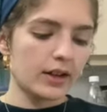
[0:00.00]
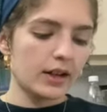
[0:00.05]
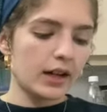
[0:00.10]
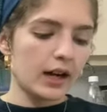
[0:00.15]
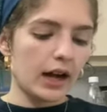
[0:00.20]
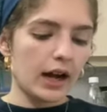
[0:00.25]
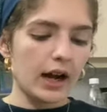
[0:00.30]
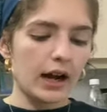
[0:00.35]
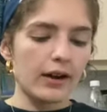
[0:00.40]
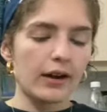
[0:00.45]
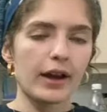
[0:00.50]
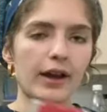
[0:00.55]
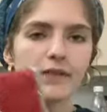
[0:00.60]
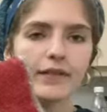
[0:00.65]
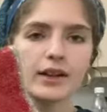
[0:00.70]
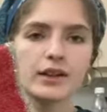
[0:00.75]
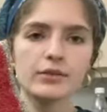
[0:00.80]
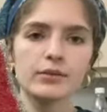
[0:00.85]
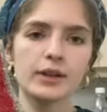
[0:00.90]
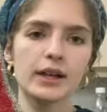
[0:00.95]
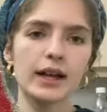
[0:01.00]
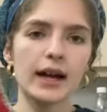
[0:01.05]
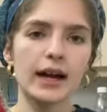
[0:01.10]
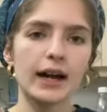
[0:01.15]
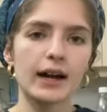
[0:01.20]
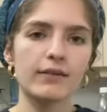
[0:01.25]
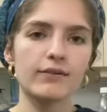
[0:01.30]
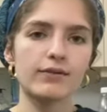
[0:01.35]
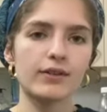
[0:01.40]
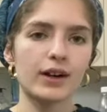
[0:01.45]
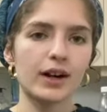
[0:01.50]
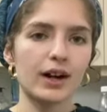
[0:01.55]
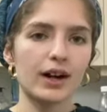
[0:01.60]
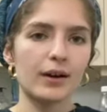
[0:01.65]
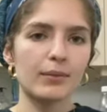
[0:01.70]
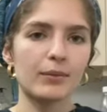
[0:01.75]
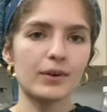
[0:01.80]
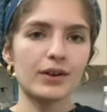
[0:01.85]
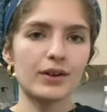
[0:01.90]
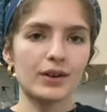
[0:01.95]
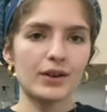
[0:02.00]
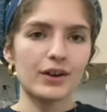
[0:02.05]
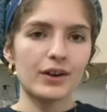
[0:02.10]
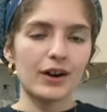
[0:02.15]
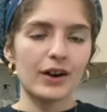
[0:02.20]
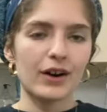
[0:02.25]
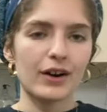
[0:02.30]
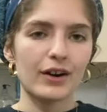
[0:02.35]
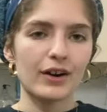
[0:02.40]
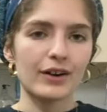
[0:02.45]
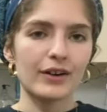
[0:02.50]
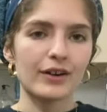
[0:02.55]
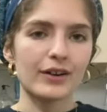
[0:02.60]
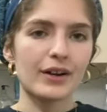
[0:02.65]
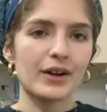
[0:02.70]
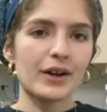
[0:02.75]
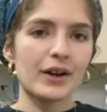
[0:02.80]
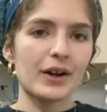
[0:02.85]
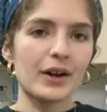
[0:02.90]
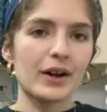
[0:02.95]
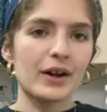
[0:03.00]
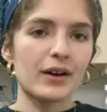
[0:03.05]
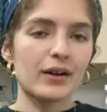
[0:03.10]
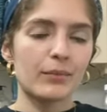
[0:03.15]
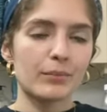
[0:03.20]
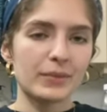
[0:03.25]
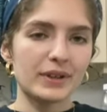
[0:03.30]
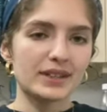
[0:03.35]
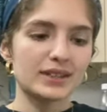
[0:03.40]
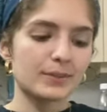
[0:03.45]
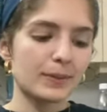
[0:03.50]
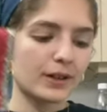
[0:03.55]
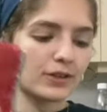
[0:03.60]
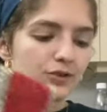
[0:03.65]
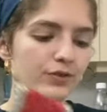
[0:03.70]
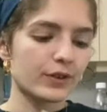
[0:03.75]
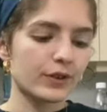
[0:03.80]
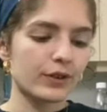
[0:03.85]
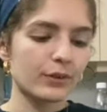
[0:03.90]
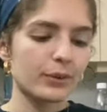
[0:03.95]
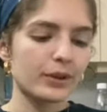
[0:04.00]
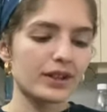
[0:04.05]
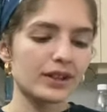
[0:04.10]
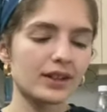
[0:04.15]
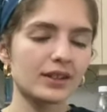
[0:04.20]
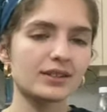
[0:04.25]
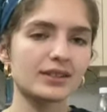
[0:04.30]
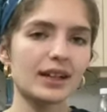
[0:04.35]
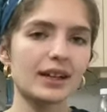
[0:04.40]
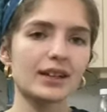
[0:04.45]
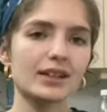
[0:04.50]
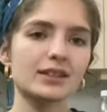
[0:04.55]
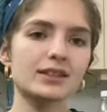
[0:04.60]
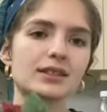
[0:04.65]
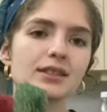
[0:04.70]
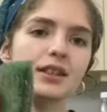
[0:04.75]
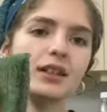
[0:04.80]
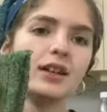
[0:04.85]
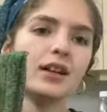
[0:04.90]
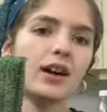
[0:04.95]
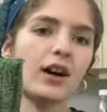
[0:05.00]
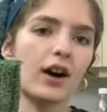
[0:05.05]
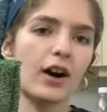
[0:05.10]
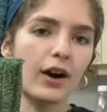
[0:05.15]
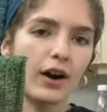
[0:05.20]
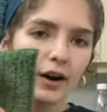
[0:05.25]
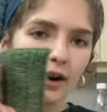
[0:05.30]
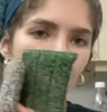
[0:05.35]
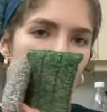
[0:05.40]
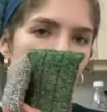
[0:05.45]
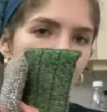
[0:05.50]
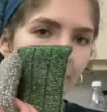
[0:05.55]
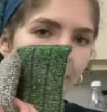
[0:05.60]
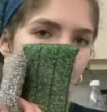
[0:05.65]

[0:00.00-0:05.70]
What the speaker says: and then we have our meat sponge for the weekdays, our